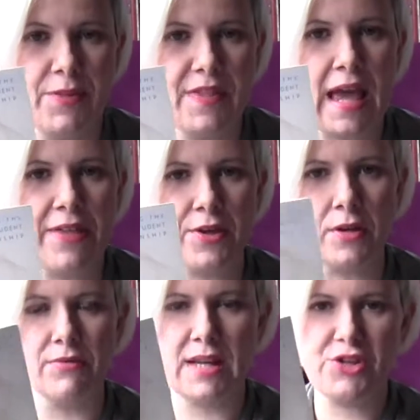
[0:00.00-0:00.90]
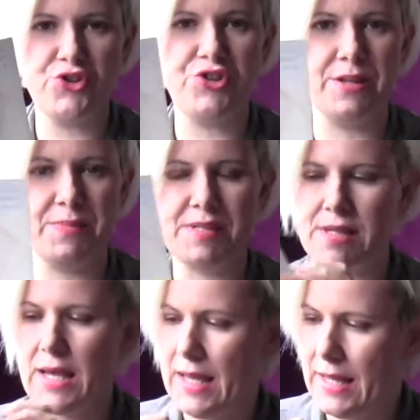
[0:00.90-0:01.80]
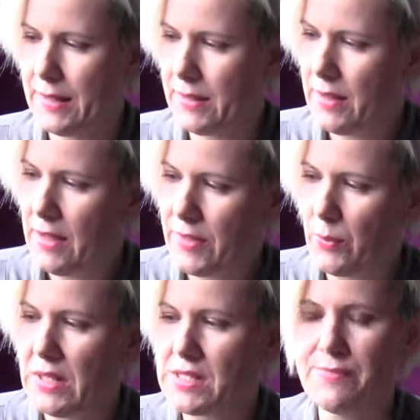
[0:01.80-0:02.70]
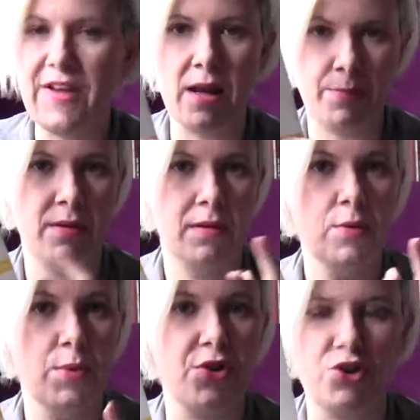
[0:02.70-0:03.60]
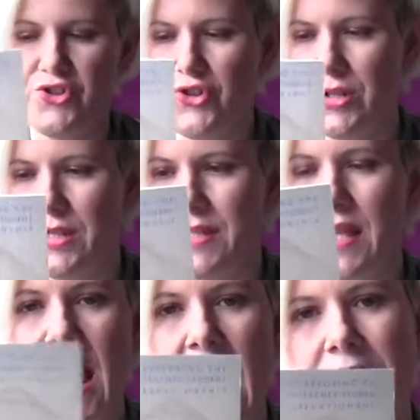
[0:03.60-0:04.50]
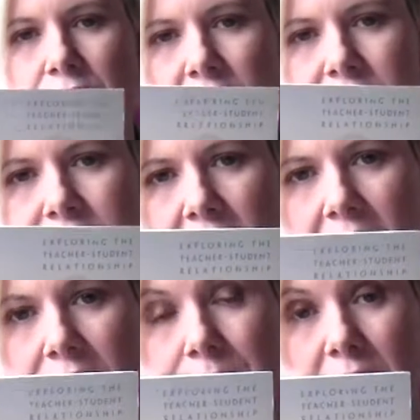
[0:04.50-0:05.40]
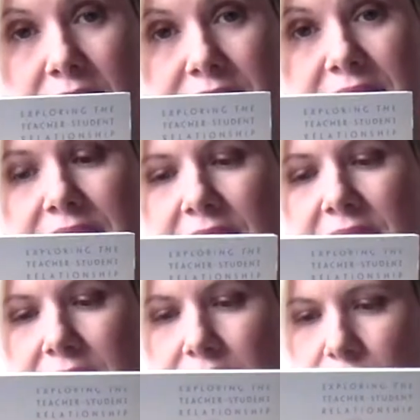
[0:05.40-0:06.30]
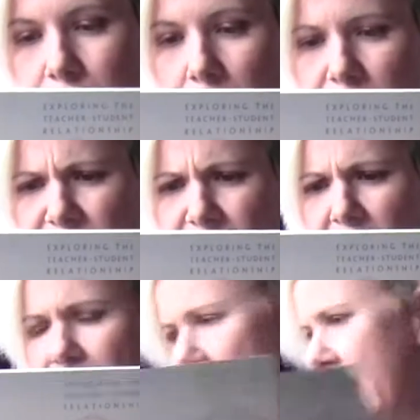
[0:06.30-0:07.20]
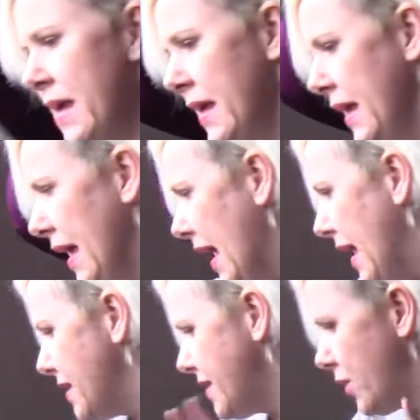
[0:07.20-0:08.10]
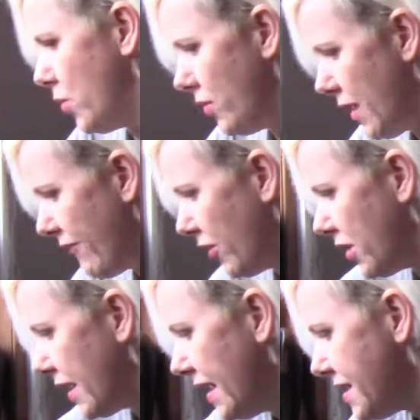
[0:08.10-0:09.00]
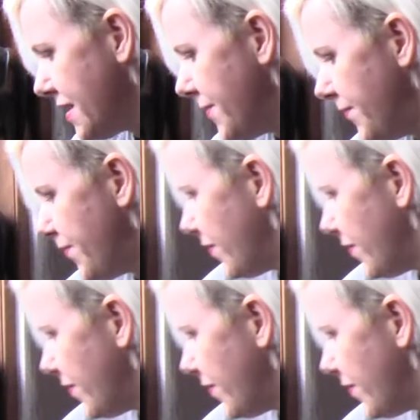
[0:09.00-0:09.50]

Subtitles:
about the ethical relationships that we'll develop with our students. And there is a CD in it as well, which is lovely. So have a look at it.